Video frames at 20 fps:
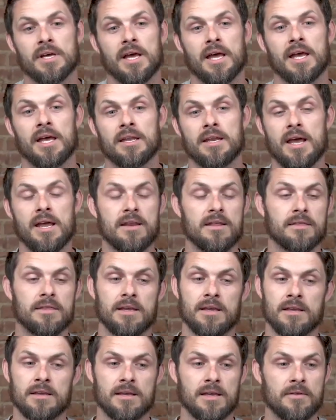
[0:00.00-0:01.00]
And
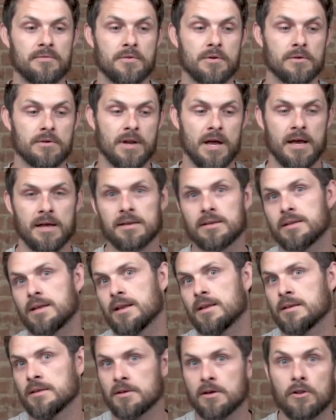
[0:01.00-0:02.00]
anything, if you're not
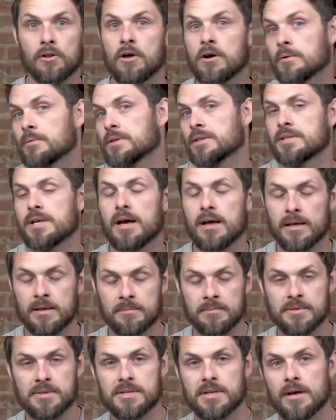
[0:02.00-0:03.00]
getting along with the
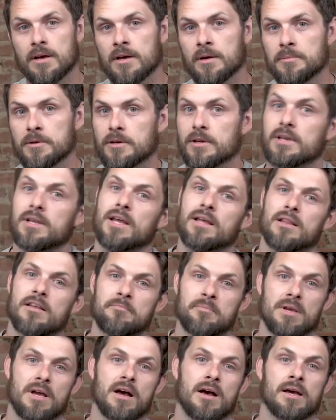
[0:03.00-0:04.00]
times, um, you're going to get left
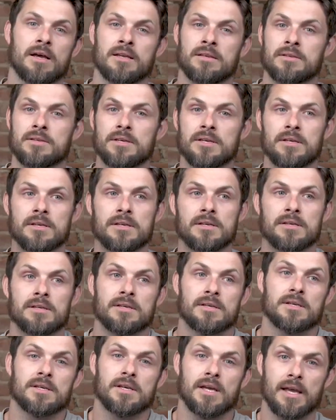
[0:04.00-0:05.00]
behind.
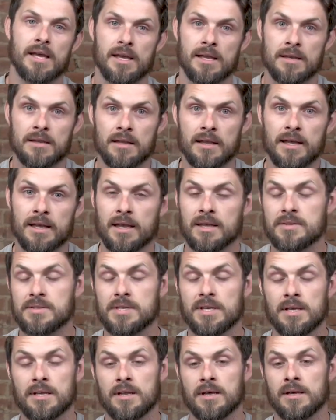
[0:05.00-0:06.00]
And like I
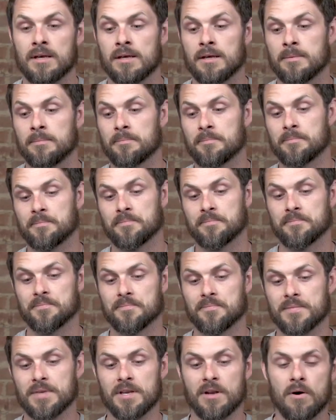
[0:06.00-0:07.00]
said, uh,
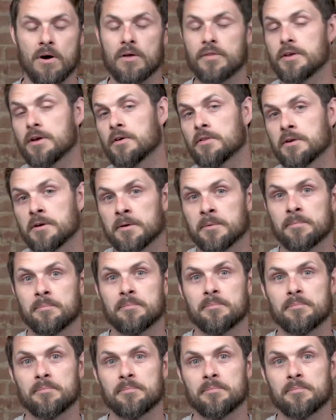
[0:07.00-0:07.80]
you know, all the other